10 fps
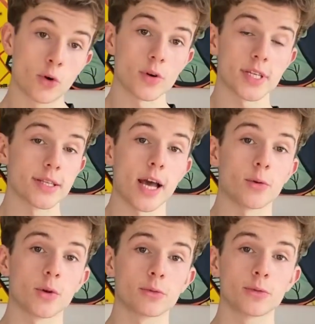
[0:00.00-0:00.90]
course is now
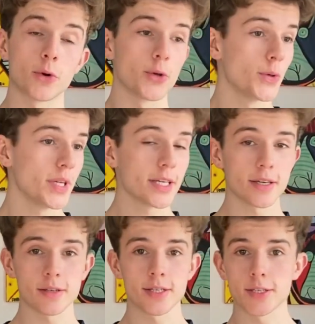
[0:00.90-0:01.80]
known for a unique
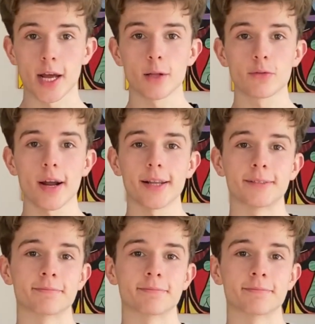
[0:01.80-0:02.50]
style of writing,